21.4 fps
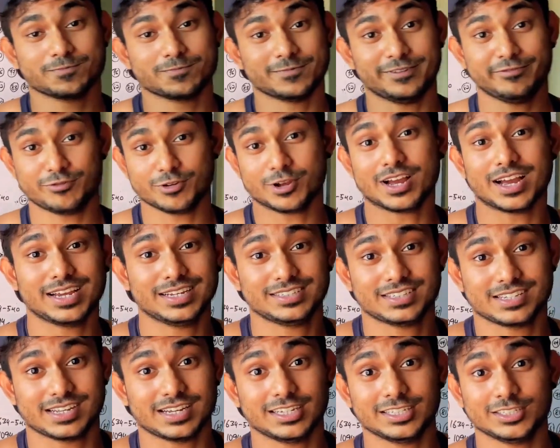If you
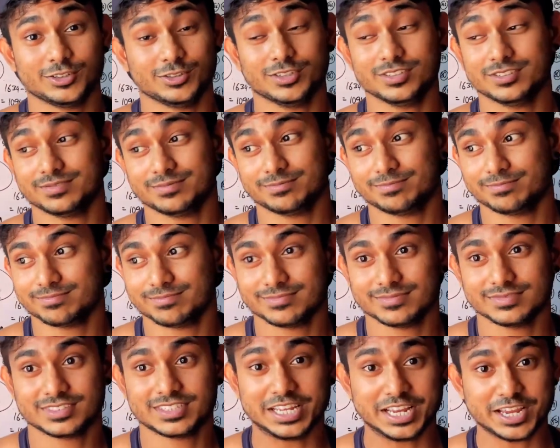guys are
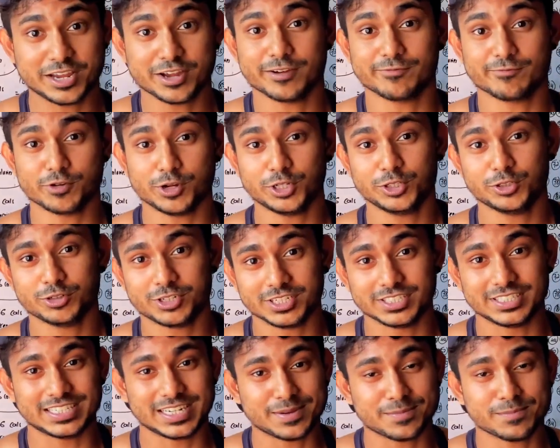thinking of going to the
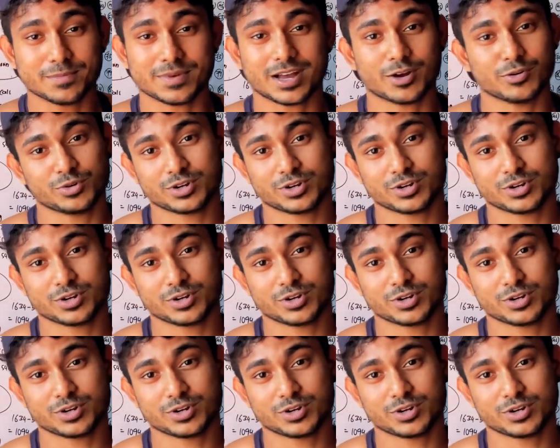gym, I